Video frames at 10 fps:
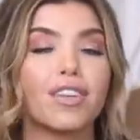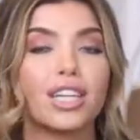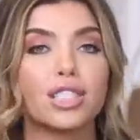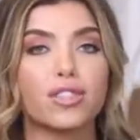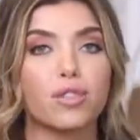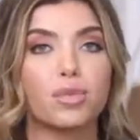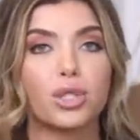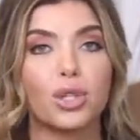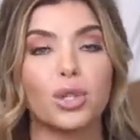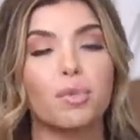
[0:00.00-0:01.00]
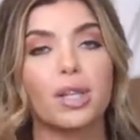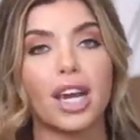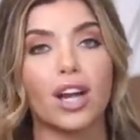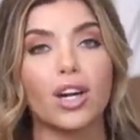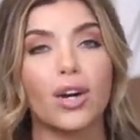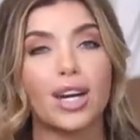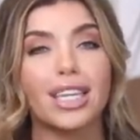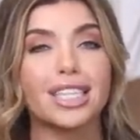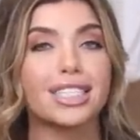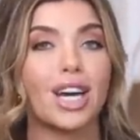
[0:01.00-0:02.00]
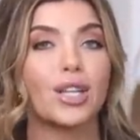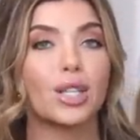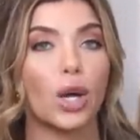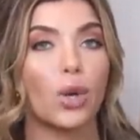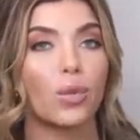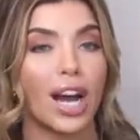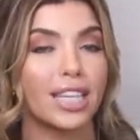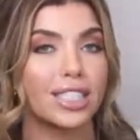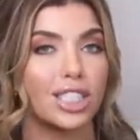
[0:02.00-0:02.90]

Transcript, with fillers: here is from Scoop. They are calling this a low-rise